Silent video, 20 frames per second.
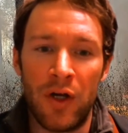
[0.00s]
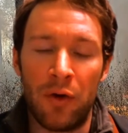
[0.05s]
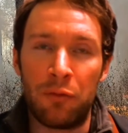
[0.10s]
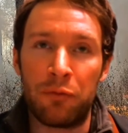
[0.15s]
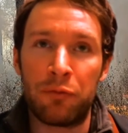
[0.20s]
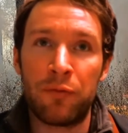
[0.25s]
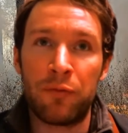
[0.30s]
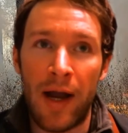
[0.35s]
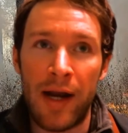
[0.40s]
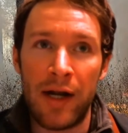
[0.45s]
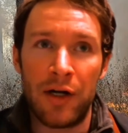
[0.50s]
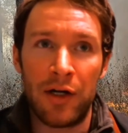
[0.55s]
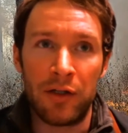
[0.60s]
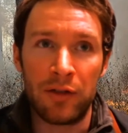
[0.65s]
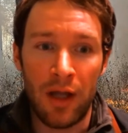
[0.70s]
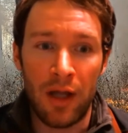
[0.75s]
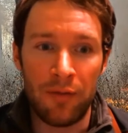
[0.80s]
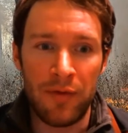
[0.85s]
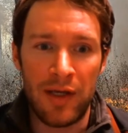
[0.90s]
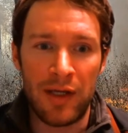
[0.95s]
fire
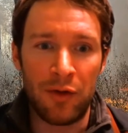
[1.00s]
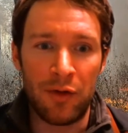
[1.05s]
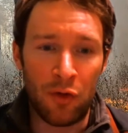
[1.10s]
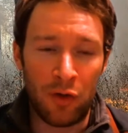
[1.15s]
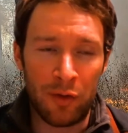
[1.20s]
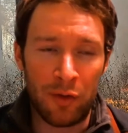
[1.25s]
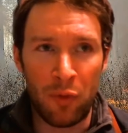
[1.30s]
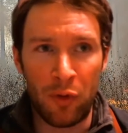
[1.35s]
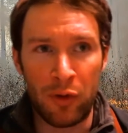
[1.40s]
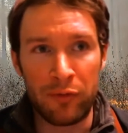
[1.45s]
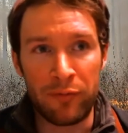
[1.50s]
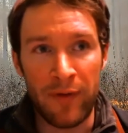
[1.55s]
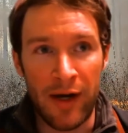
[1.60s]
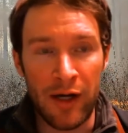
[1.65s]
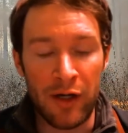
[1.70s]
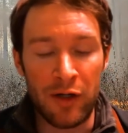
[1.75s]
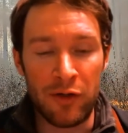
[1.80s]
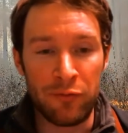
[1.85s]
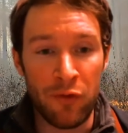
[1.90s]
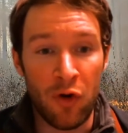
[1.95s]
loving or more
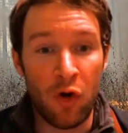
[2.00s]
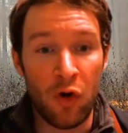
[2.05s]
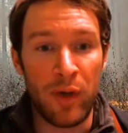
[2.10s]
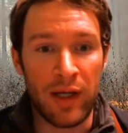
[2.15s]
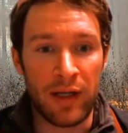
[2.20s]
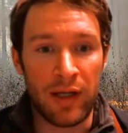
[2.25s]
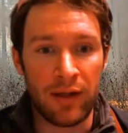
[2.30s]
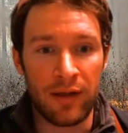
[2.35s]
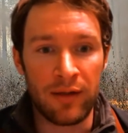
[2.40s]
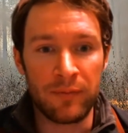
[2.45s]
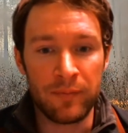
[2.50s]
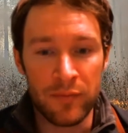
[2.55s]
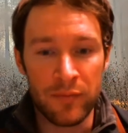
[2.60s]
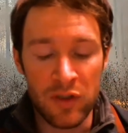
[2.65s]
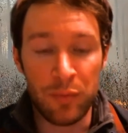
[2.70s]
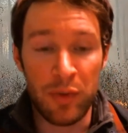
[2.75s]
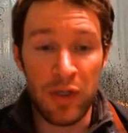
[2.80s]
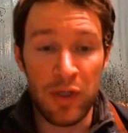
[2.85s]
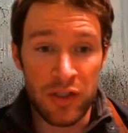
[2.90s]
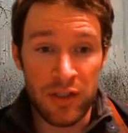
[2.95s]
fire phobic
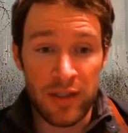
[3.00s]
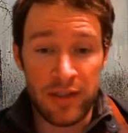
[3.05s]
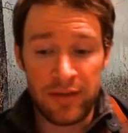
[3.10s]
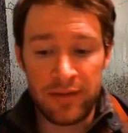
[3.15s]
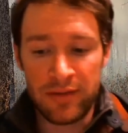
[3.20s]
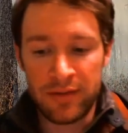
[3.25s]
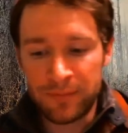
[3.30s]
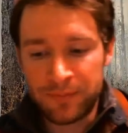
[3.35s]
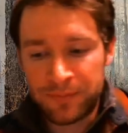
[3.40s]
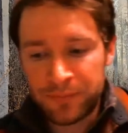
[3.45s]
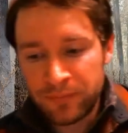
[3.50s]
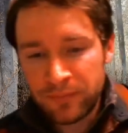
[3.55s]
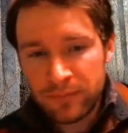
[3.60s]
species.